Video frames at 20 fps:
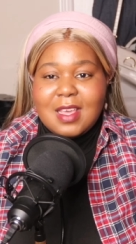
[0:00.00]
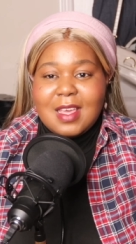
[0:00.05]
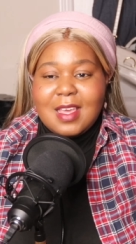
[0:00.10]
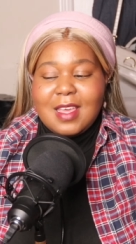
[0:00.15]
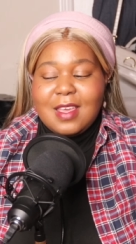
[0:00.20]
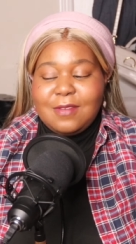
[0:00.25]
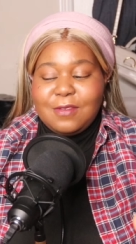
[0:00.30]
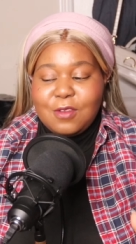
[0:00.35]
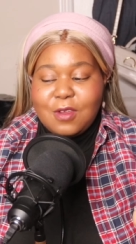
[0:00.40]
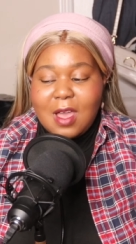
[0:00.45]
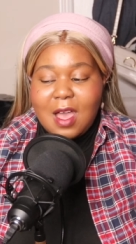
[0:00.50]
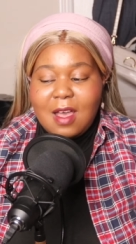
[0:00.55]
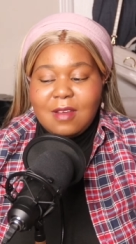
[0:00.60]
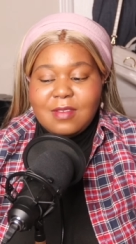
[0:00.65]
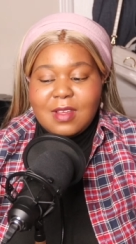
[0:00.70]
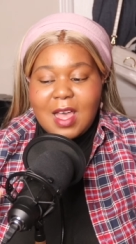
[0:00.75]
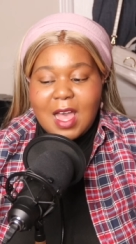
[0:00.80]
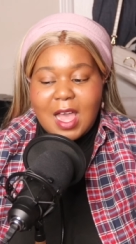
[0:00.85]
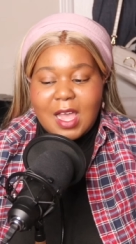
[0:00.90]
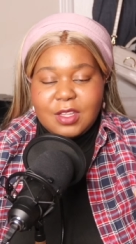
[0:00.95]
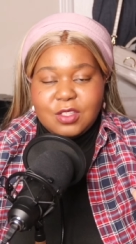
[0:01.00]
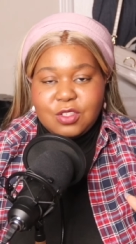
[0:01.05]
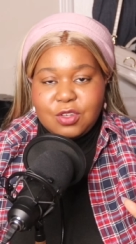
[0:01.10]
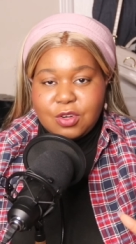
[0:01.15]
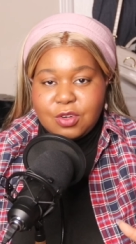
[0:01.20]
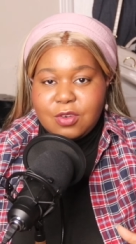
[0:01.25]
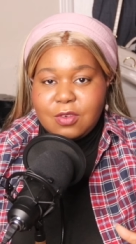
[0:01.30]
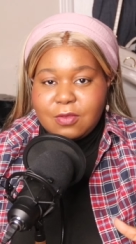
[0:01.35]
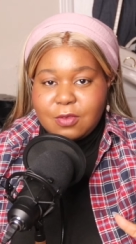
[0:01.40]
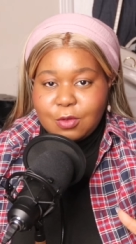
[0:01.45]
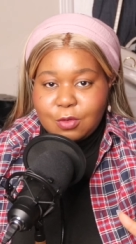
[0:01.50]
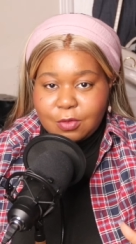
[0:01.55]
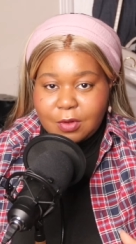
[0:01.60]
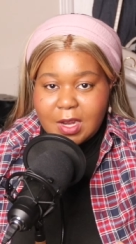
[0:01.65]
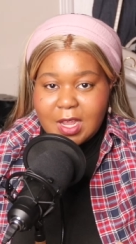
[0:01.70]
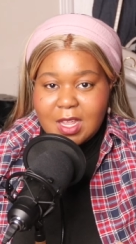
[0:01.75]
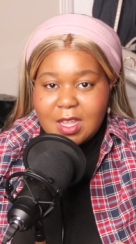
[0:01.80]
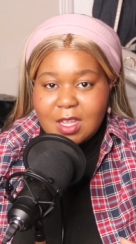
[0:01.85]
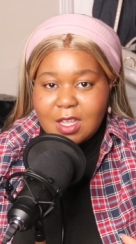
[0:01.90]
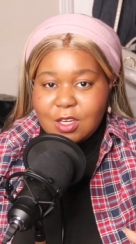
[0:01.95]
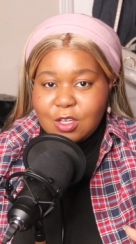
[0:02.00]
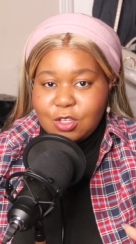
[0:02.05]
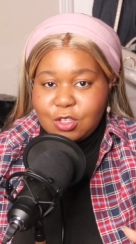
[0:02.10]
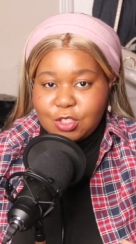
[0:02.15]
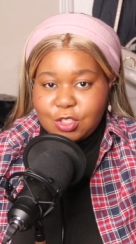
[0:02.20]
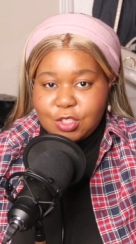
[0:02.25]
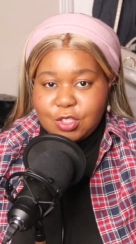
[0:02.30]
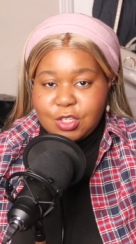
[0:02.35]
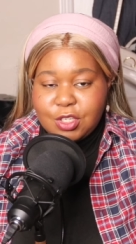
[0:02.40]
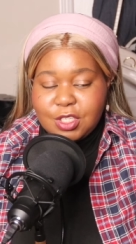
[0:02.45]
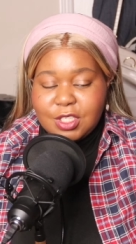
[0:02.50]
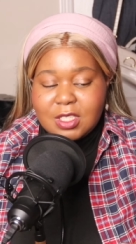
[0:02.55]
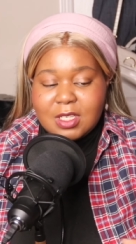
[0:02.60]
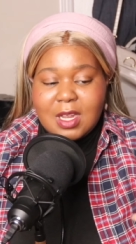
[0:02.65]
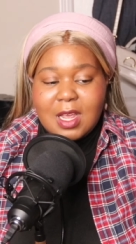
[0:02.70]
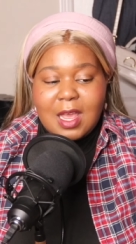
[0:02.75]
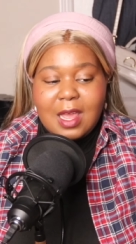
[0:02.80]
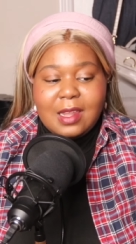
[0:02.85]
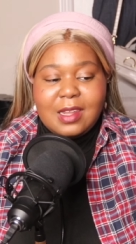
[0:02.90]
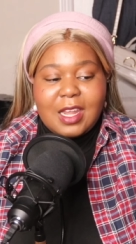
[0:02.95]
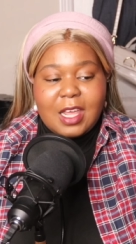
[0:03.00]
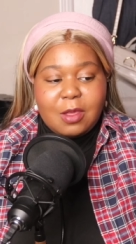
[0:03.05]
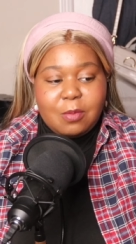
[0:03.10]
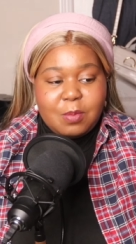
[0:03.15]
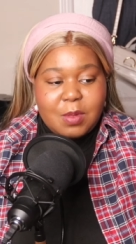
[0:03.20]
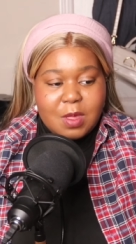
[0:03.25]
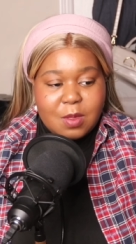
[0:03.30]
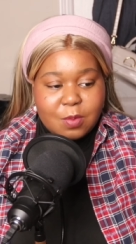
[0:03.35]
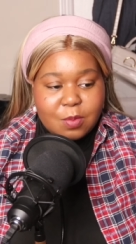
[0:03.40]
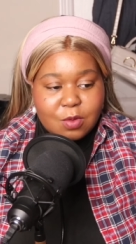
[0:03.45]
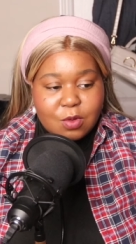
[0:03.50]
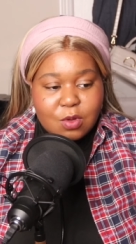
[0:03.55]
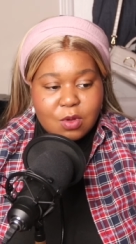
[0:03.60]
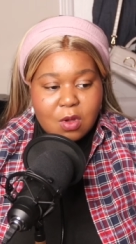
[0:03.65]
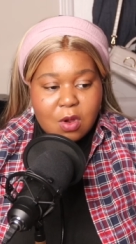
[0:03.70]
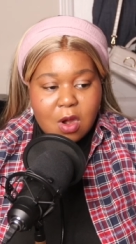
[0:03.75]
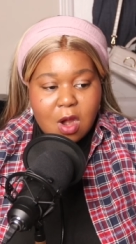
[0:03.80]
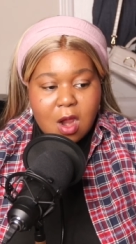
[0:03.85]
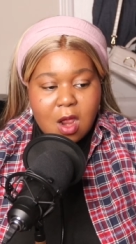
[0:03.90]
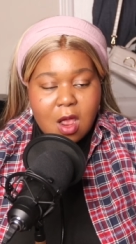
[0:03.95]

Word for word: If you have a high turnover rate in your church, like people